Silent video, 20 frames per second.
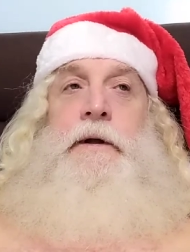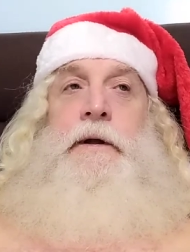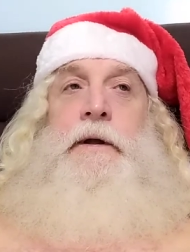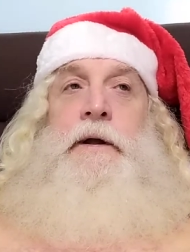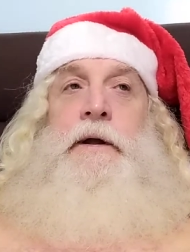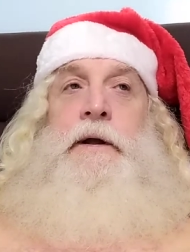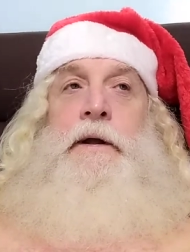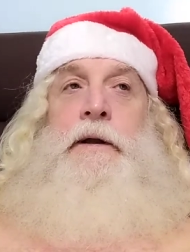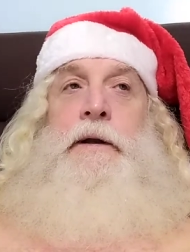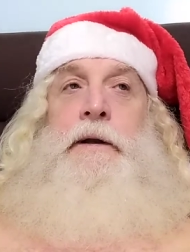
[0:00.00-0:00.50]

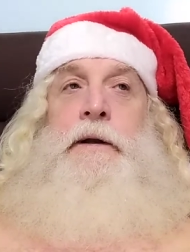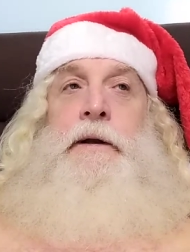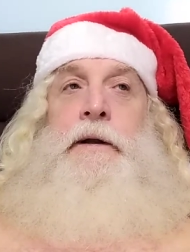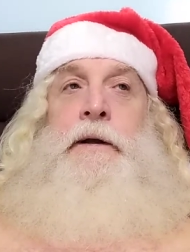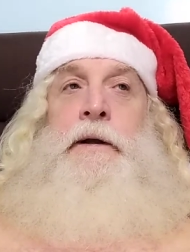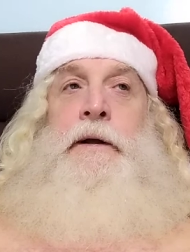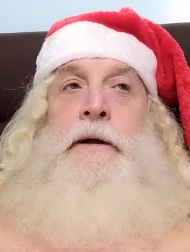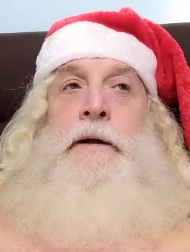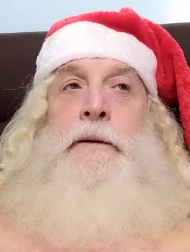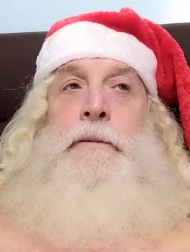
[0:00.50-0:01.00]
And
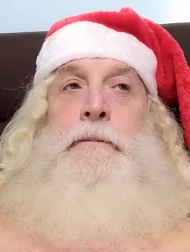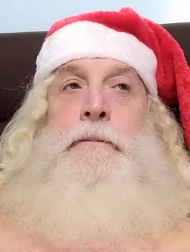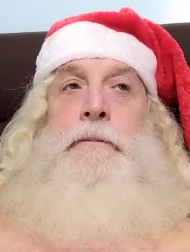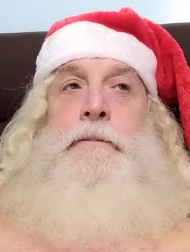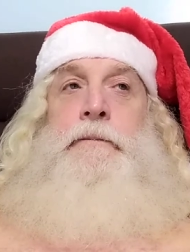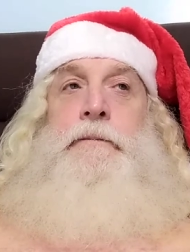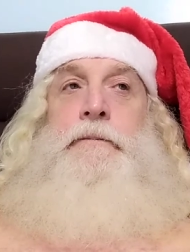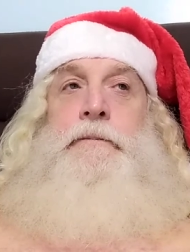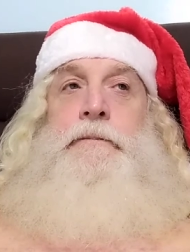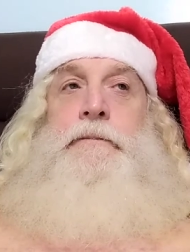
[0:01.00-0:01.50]

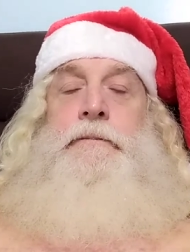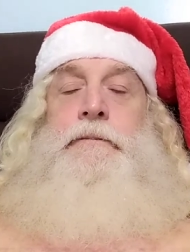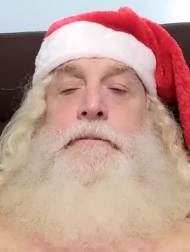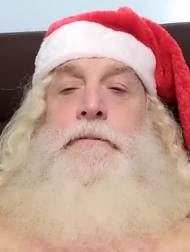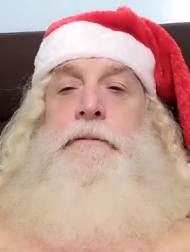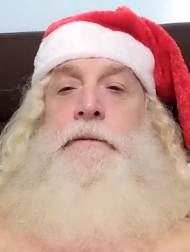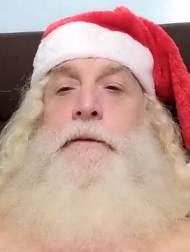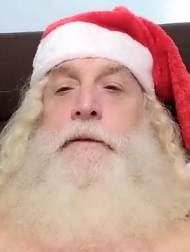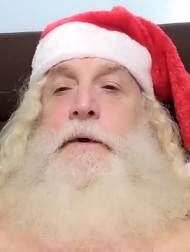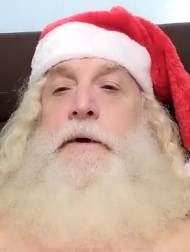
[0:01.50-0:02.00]
um,
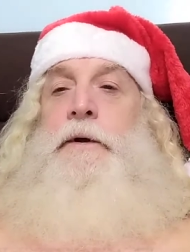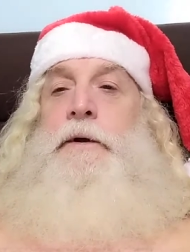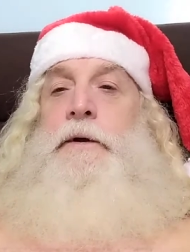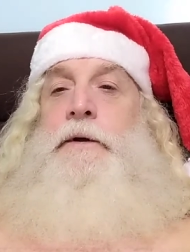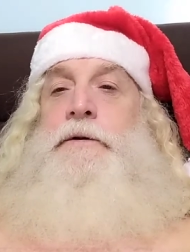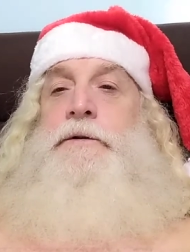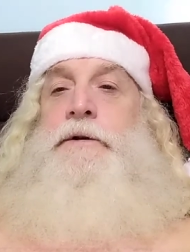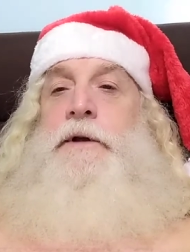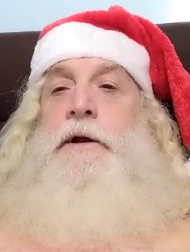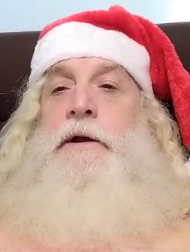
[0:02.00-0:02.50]

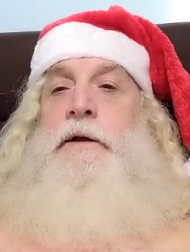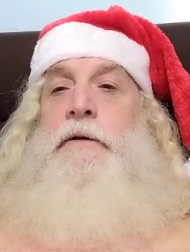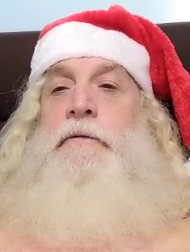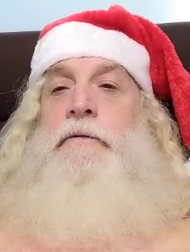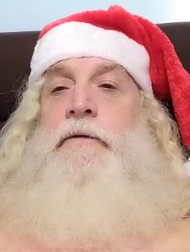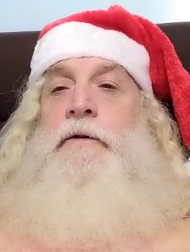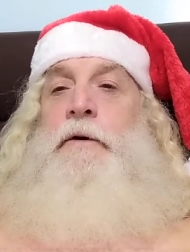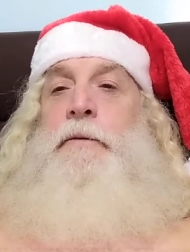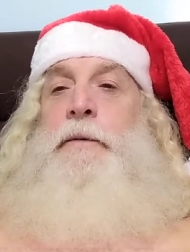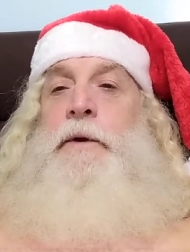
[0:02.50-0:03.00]
she can
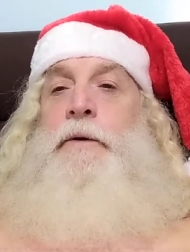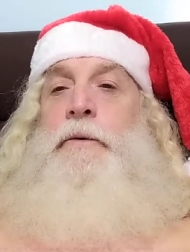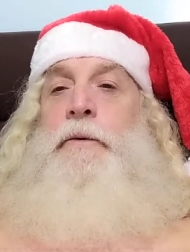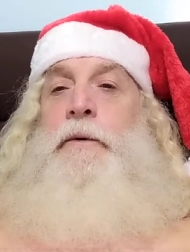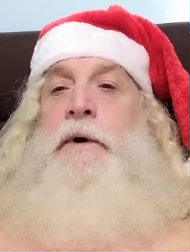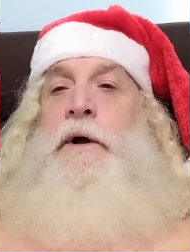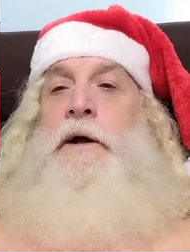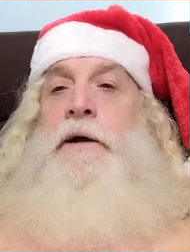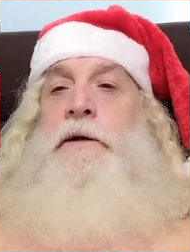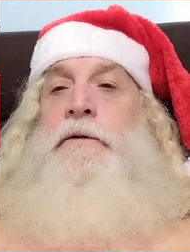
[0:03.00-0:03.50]
film it
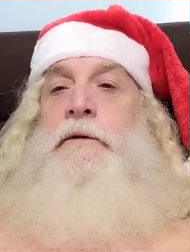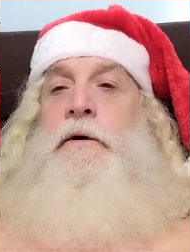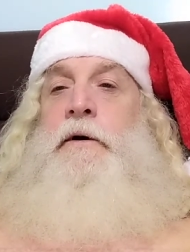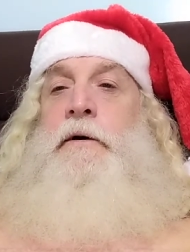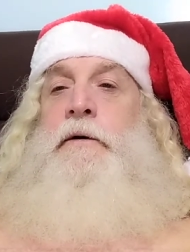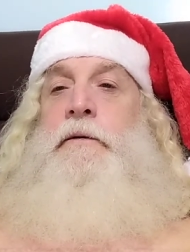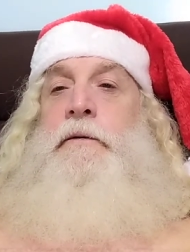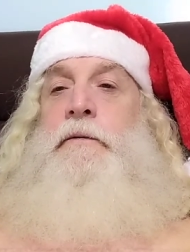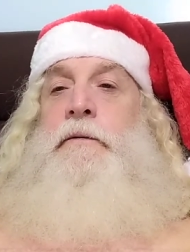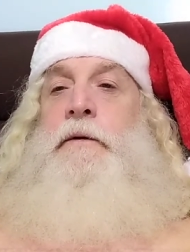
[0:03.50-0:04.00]
while I
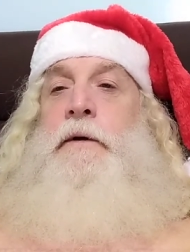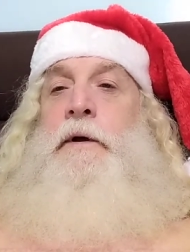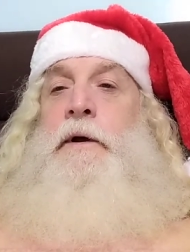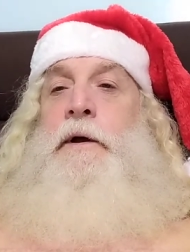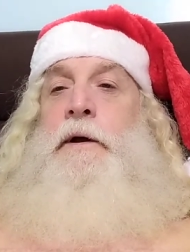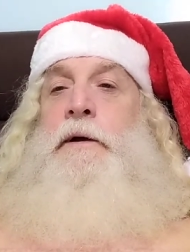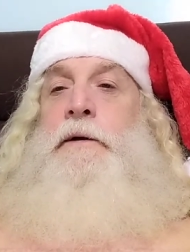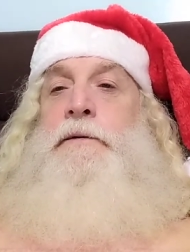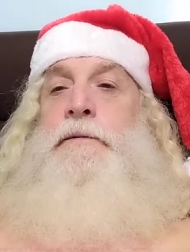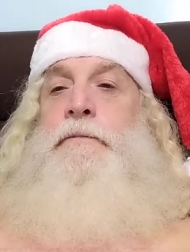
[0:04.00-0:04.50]
talk,
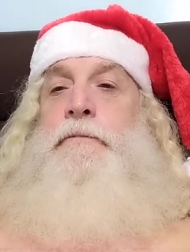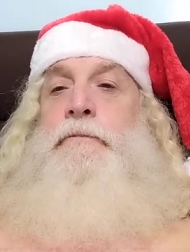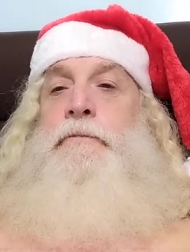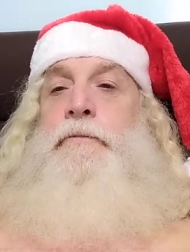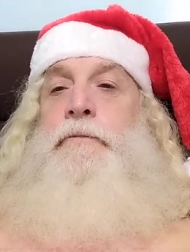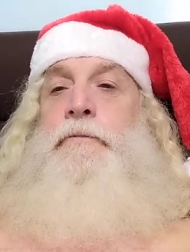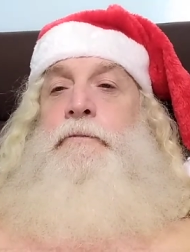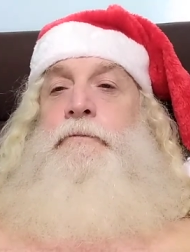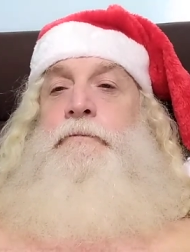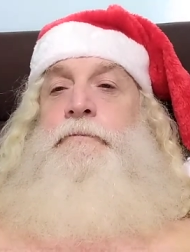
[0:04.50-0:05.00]
uh,
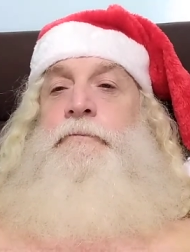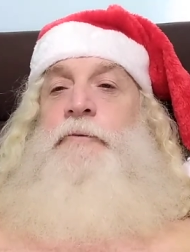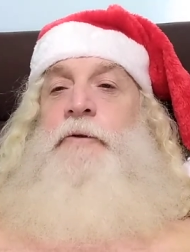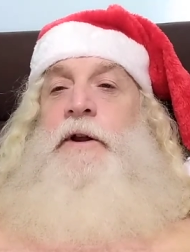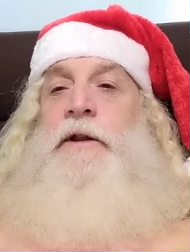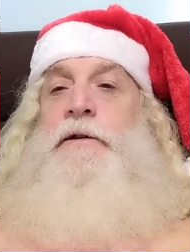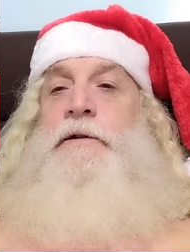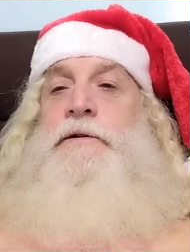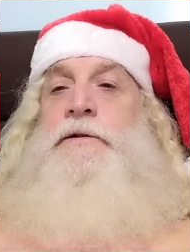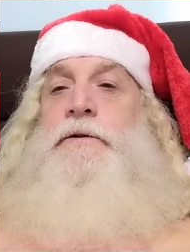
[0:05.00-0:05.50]

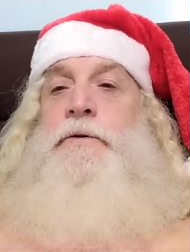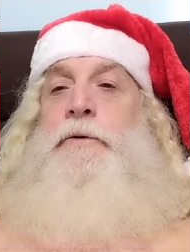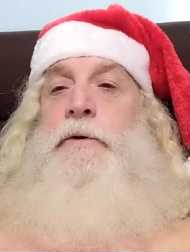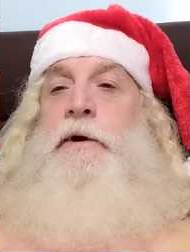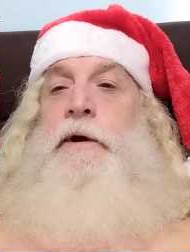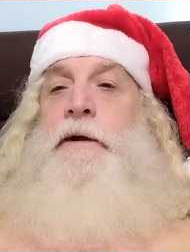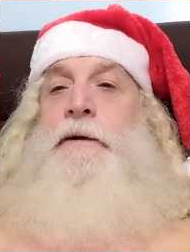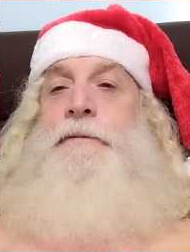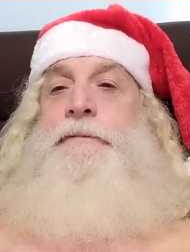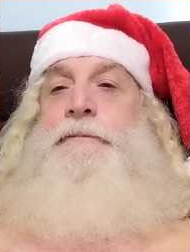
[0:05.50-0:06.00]
read the
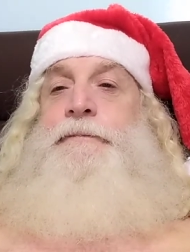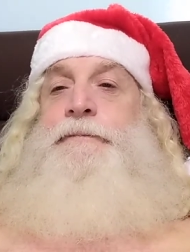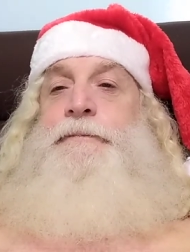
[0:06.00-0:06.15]
story